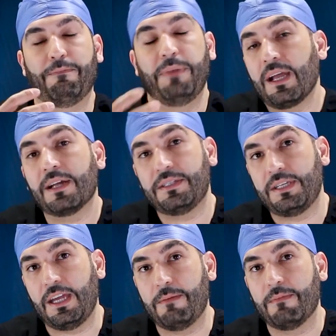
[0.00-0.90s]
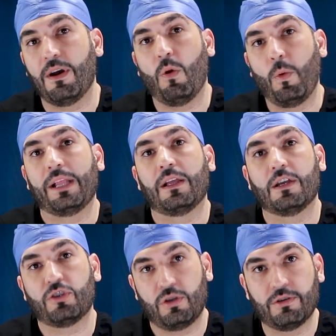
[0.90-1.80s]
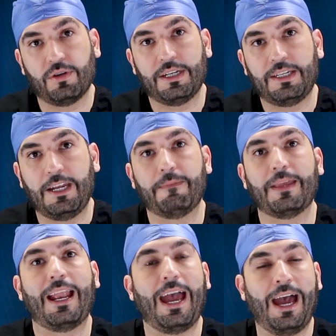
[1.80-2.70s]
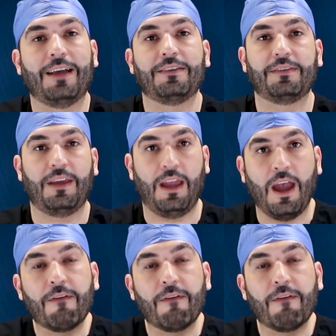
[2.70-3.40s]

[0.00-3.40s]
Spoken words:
pick a team, a weight loss surgery team that has